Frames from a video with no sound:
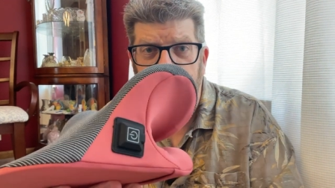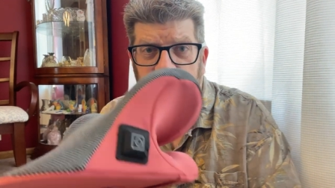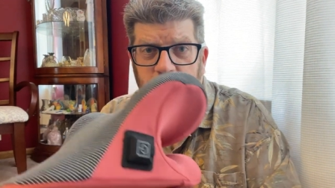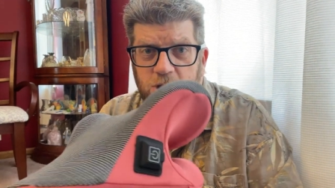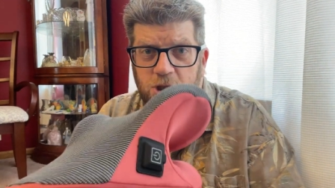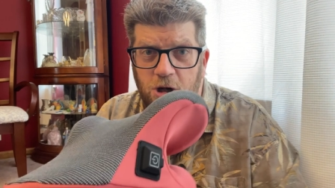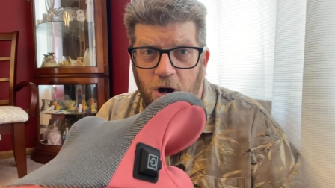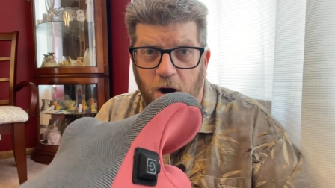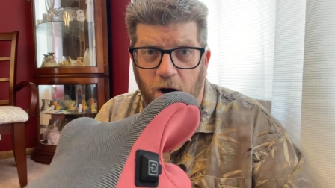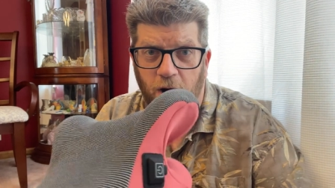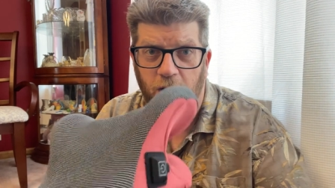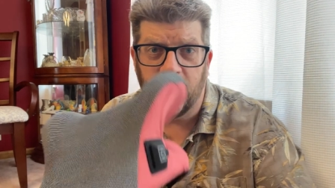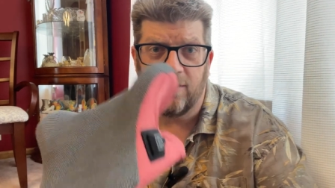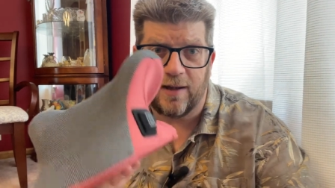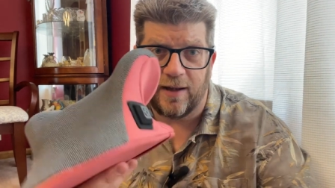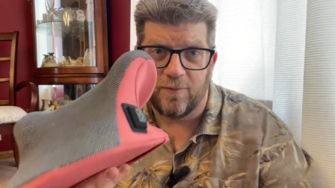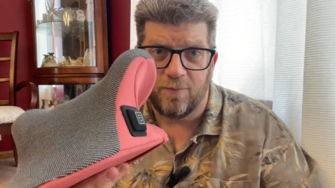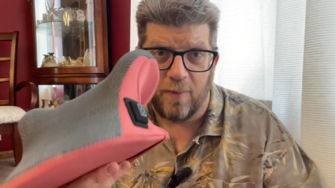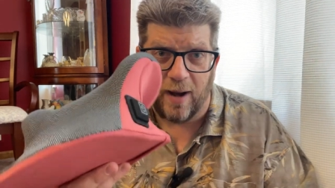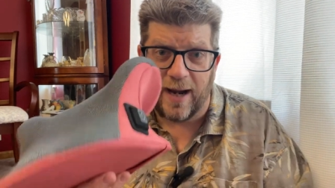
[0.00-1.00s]
it's charged,
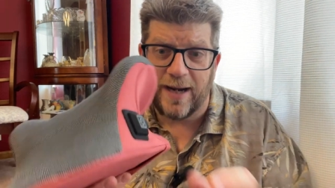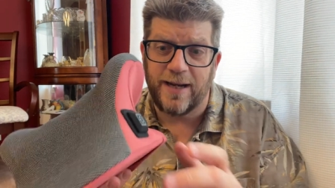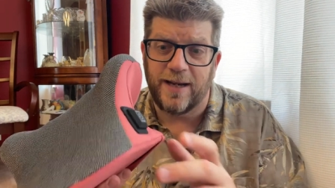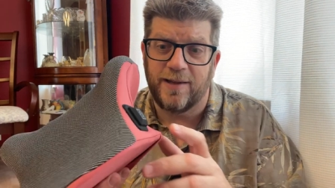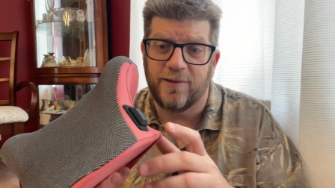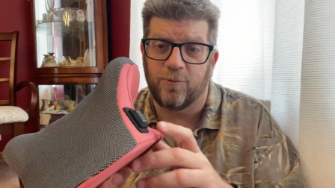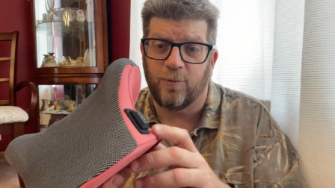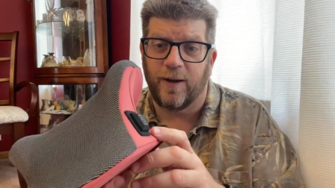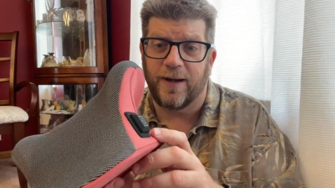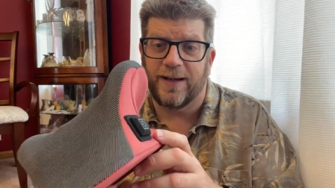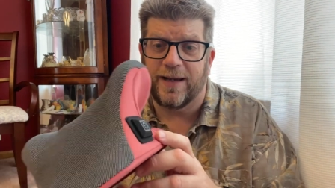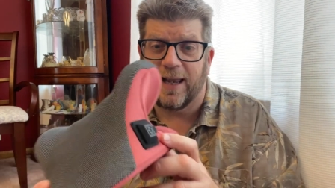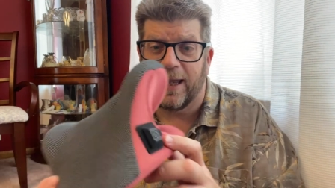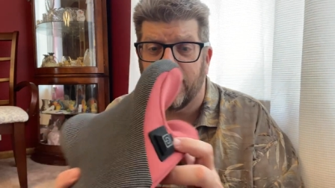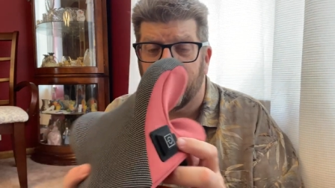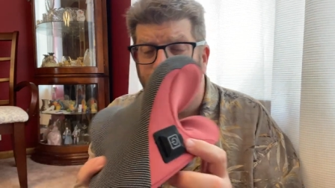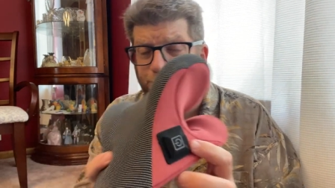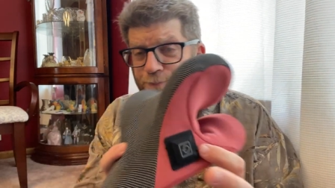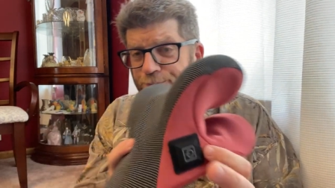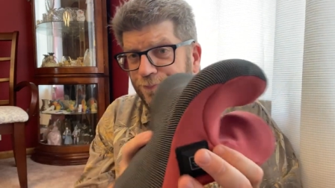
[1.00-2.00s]
as mine is right
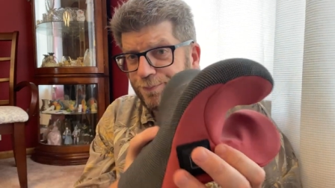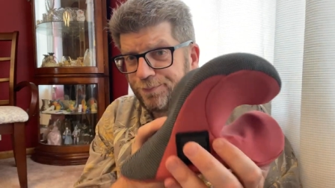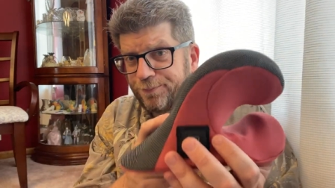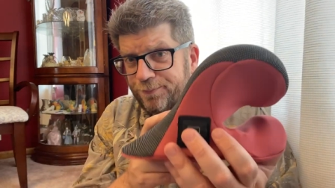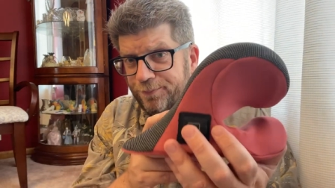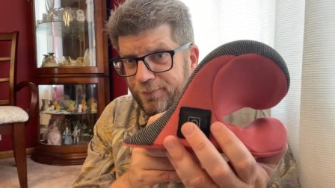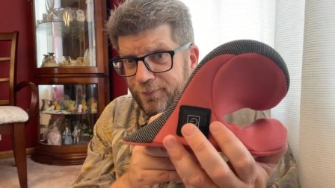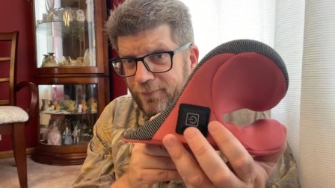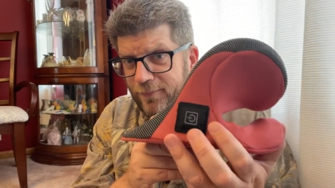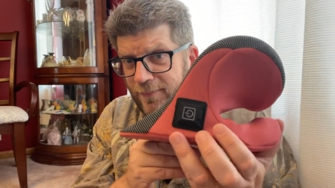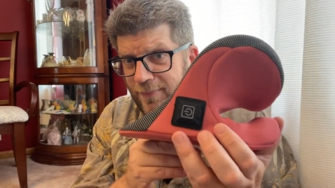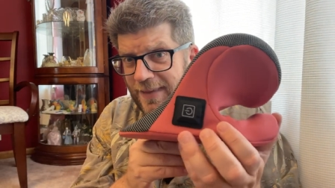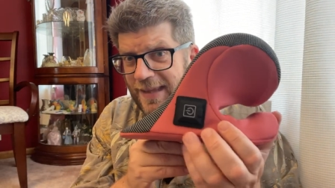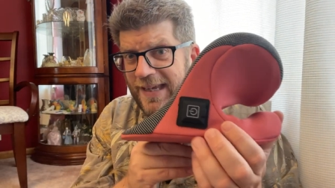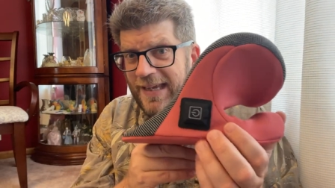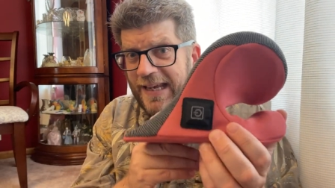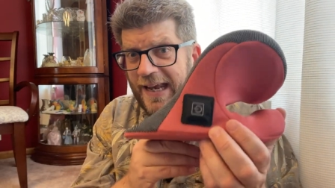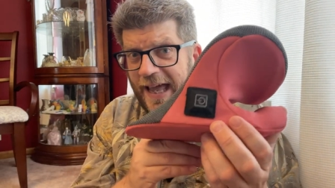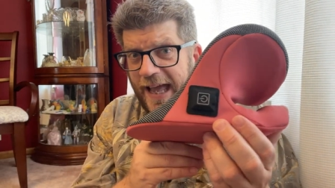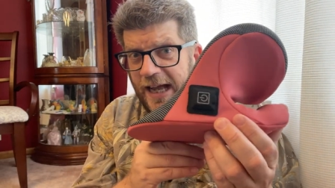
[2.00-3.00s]
now,
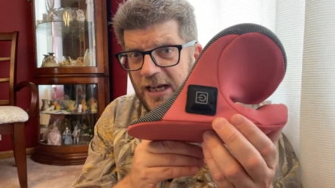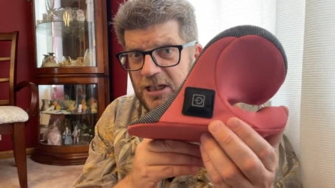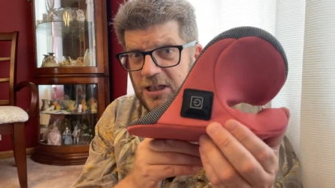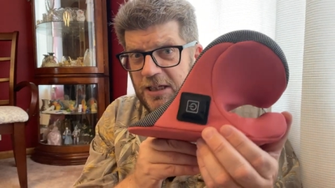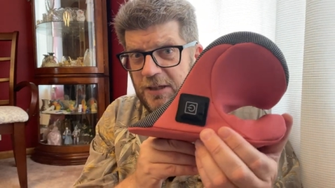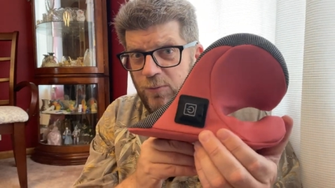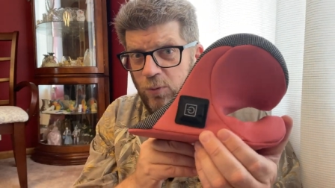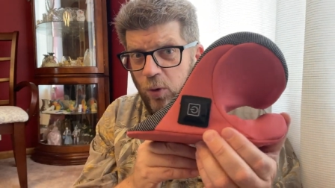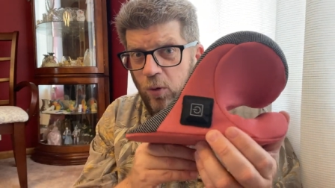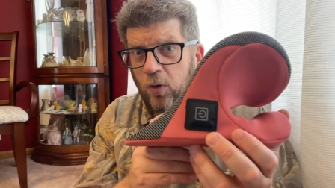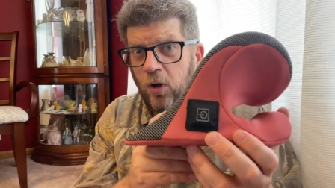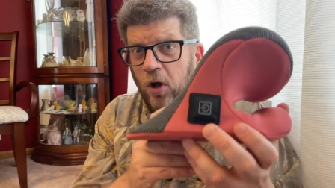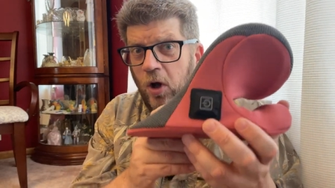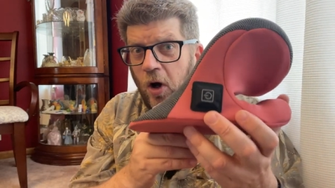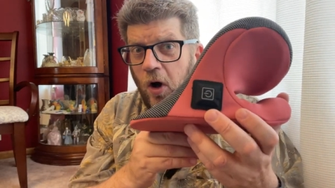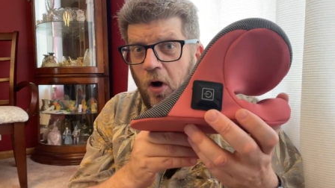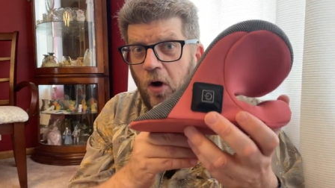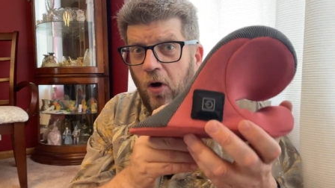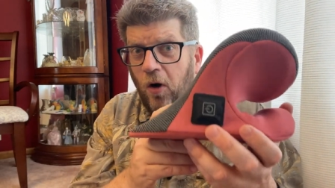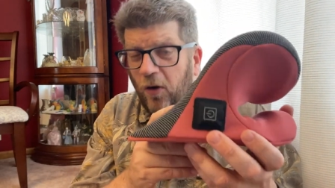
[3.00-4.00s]
it actually will
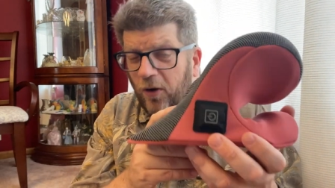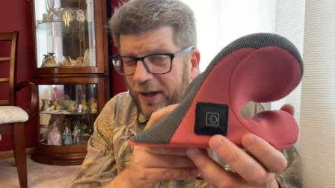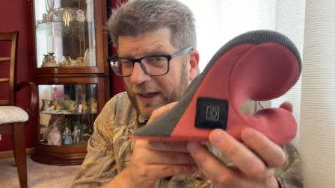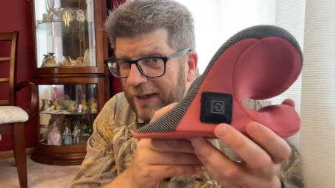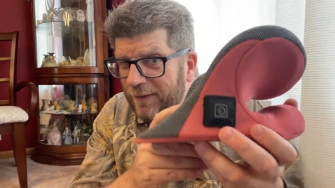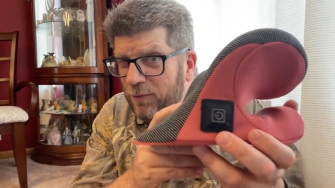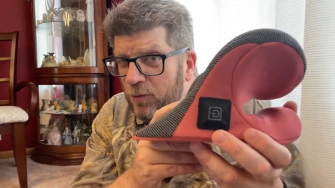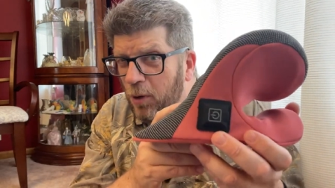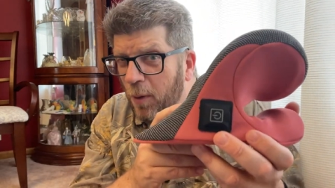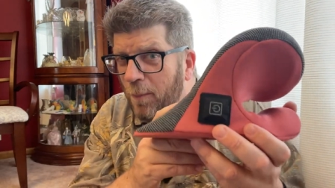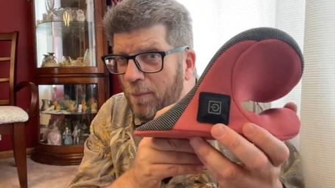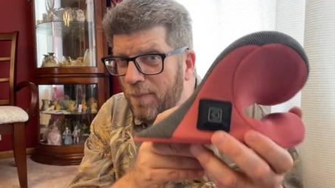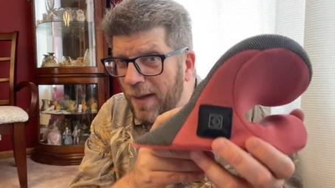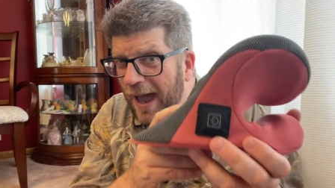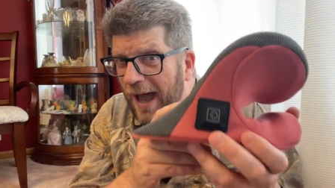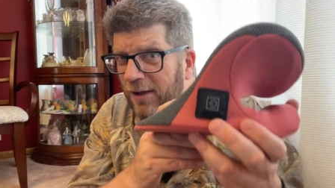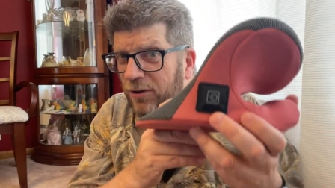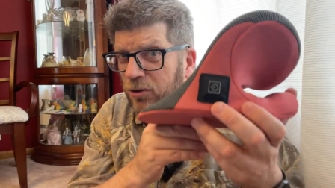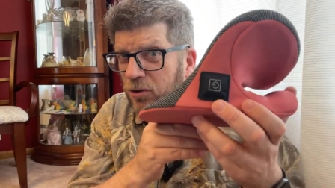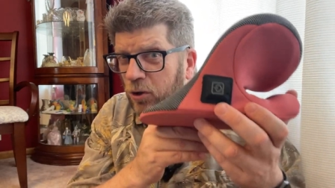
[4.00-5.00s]
give you
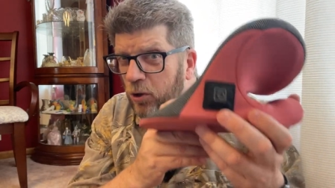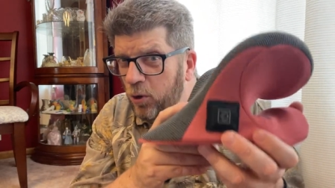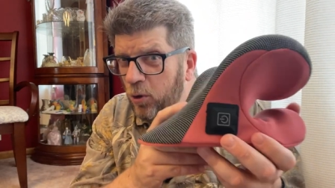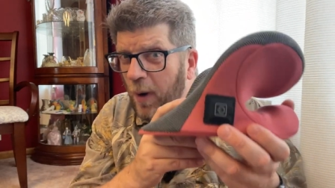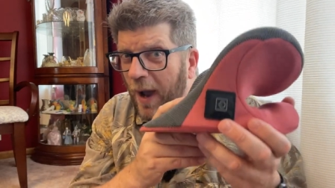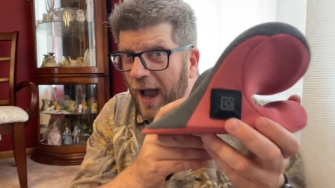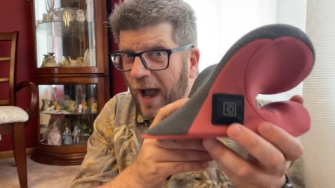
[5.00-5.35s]
about two